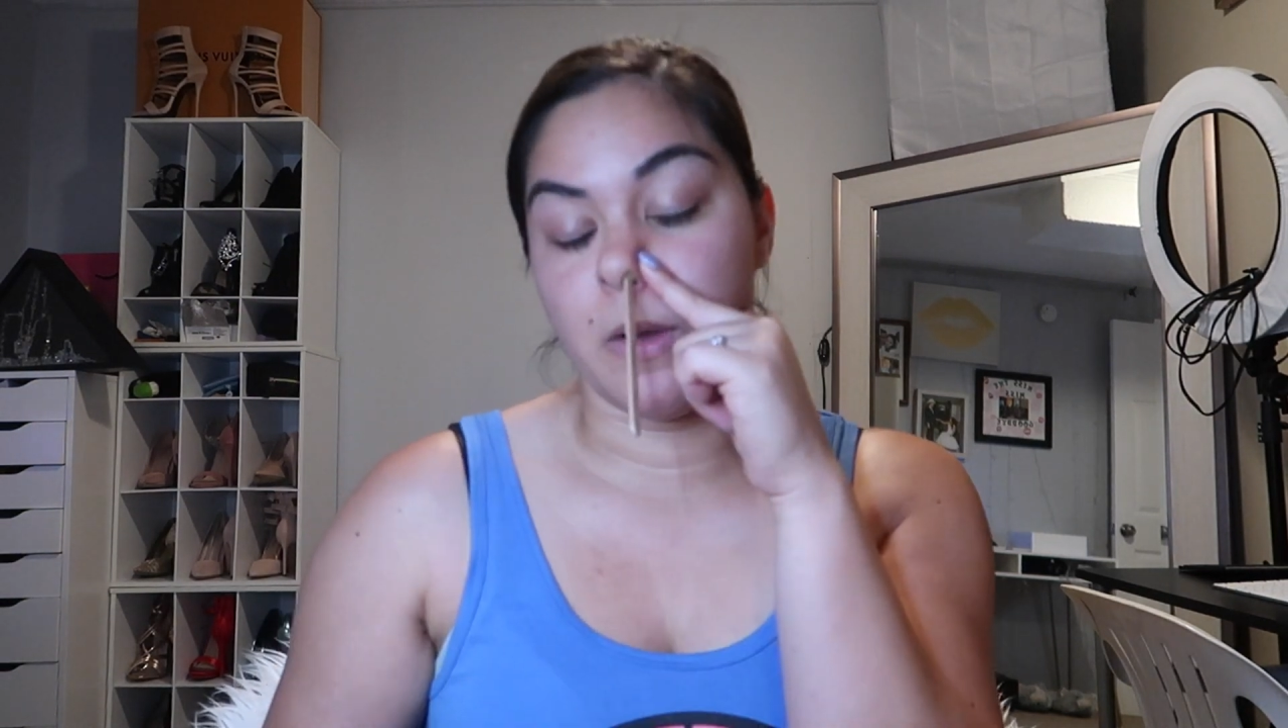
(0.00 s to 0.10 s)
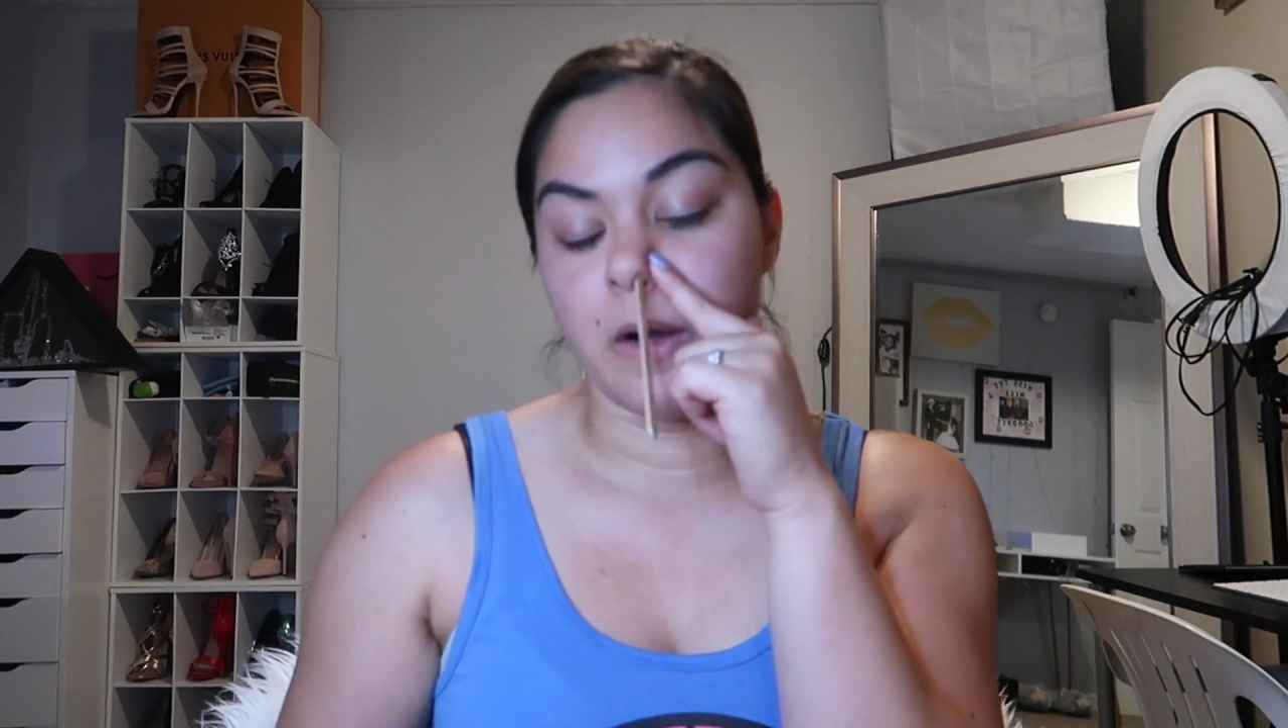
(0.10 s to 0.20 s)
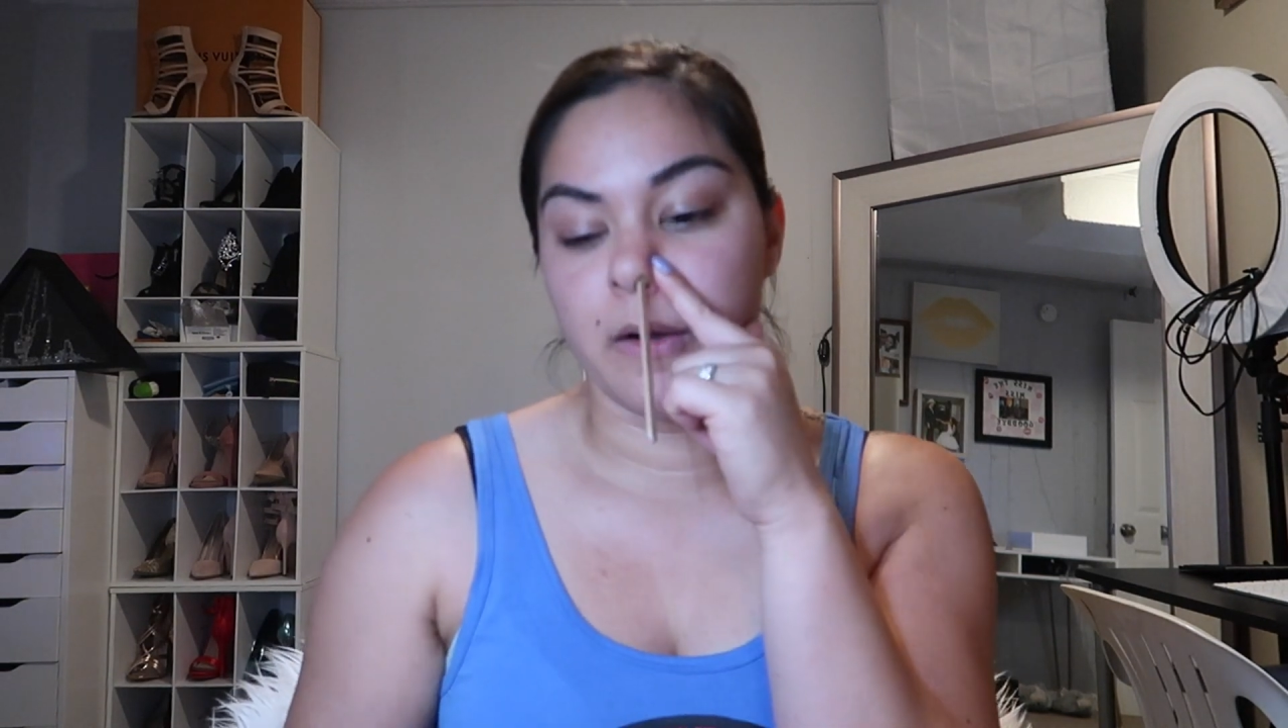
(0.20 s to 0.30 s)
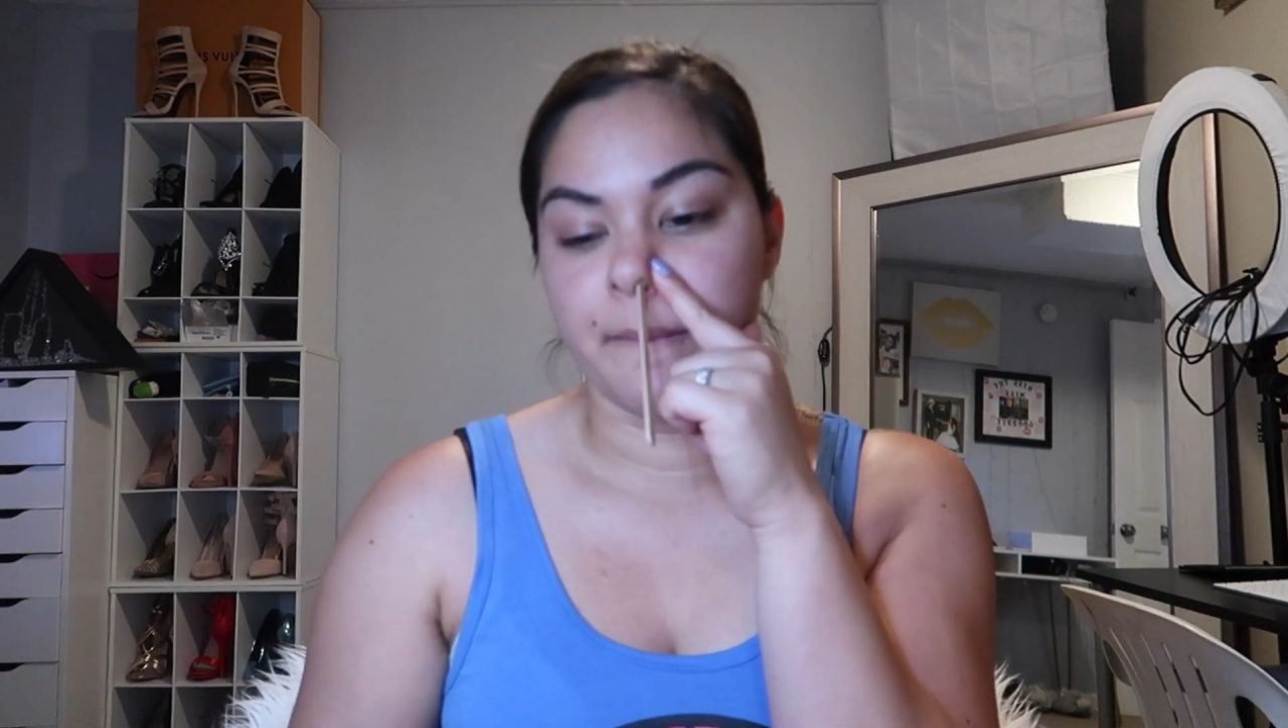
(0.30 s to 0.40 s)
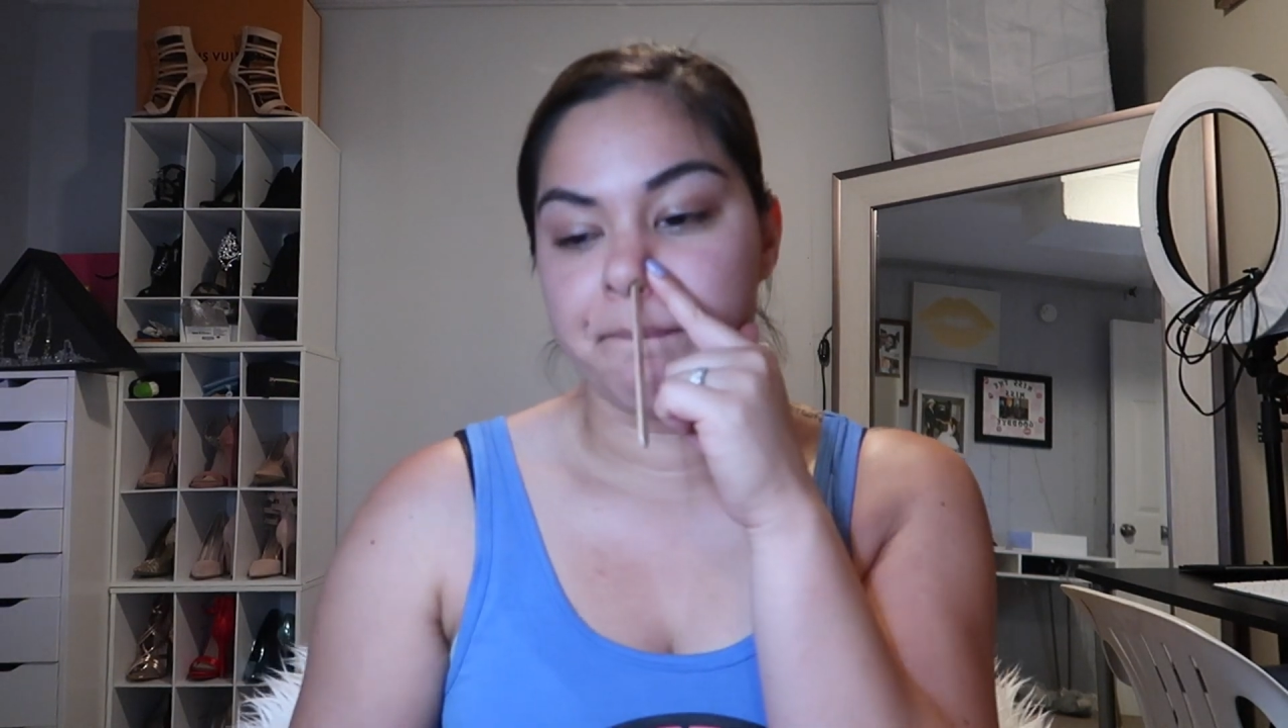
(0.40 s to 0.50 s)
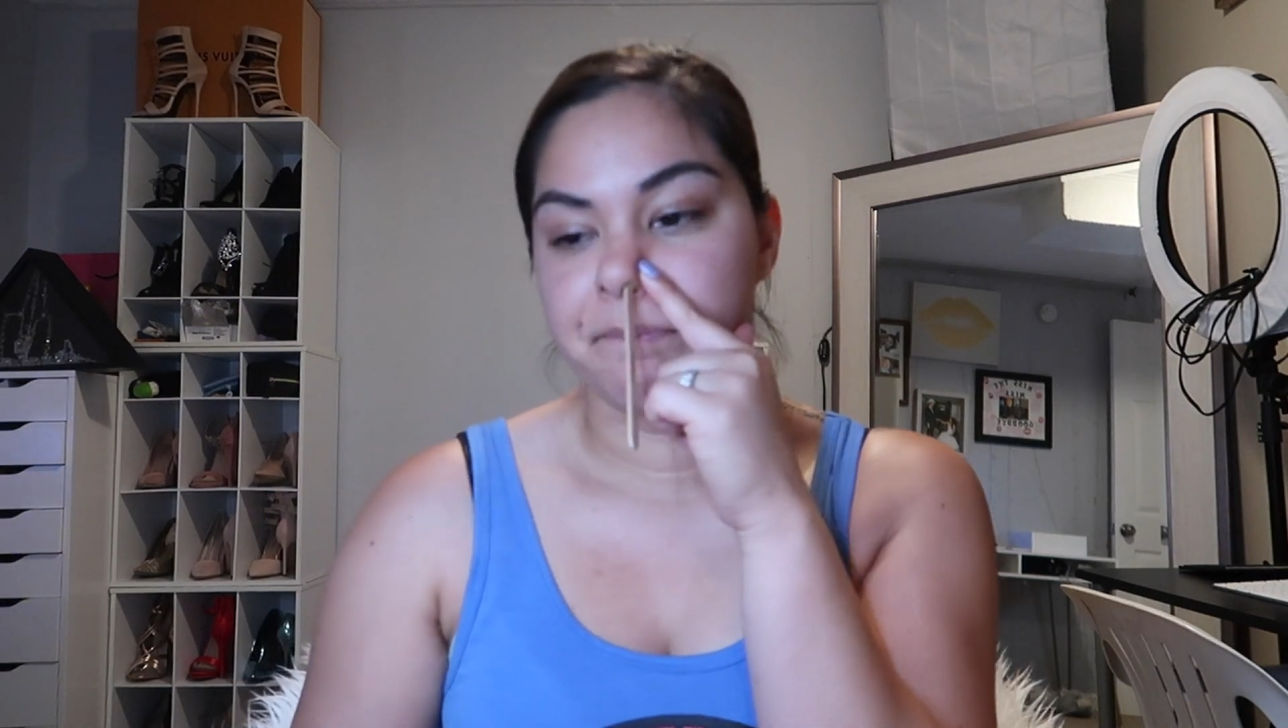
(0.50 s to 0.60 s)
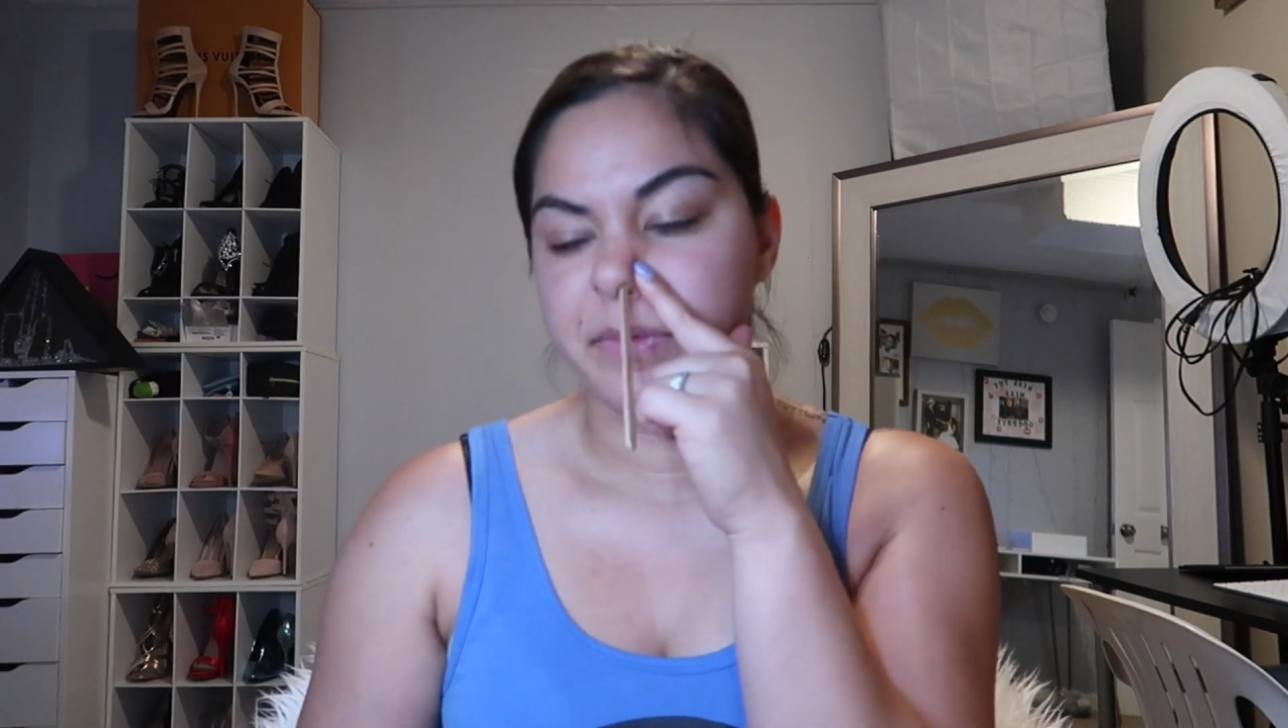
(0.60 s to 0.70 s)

longer,